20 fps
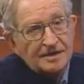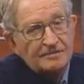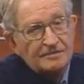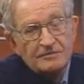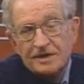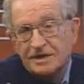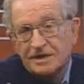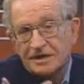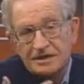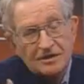
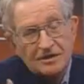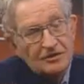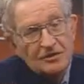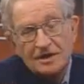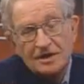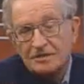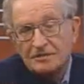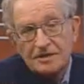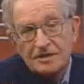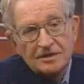And we can
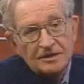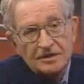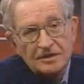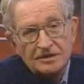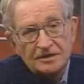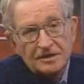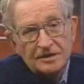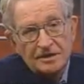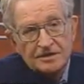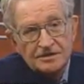go on with a
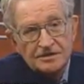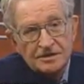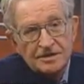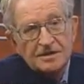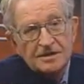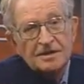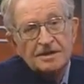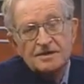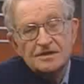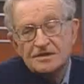long
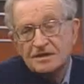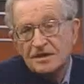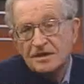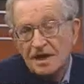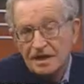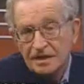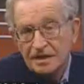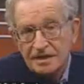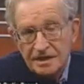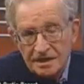list. These
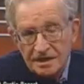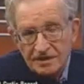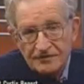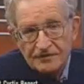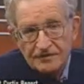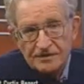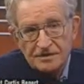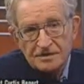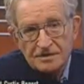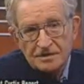are not
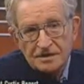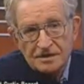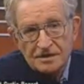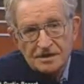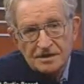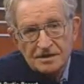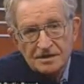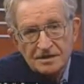gifts.